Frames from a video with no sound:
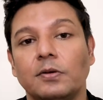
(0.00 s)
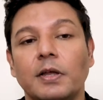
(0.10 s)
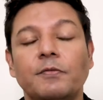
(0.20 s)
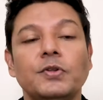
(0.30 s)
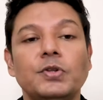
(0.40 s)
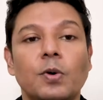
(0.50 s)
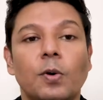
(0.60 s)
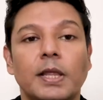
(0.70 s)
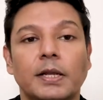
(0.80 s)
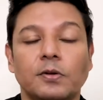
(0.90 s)
if you
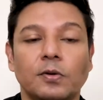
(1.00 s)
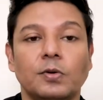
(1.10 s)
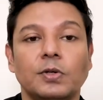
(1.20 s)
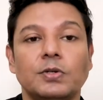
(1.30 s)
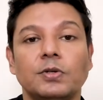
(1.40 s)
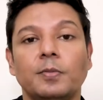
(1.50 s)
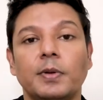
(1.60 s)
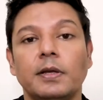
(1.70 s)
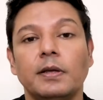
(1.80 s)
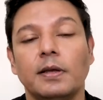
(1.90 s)
know that you're going to
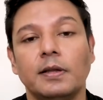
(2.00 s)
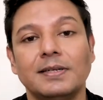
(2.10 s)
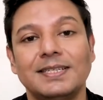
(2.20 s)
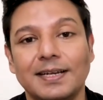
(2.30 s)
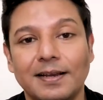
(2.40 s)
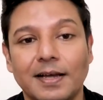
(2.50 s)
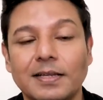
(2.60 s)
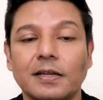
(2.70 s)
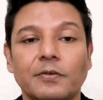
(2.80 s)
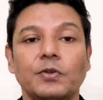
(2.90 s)
be in
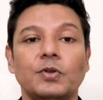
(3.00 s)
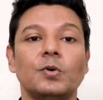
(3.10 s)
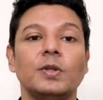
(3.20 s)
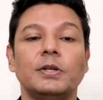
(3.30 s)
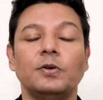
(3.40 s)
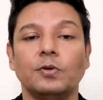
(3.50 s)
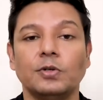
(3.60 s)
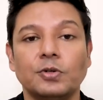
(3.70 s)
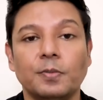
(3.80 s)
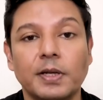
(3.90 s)
daylight, if you know that you're
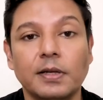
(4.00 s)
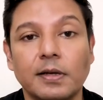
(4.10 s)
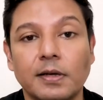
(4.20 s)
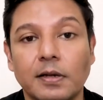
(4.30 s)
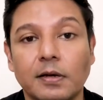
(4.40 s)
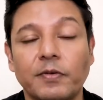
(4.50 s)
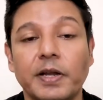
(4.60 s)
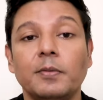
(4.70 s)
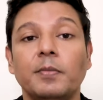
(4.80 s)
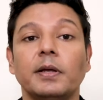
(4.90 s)
going to be in a
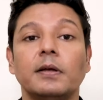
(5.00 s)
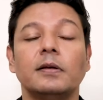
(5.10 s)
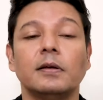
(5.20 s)
very big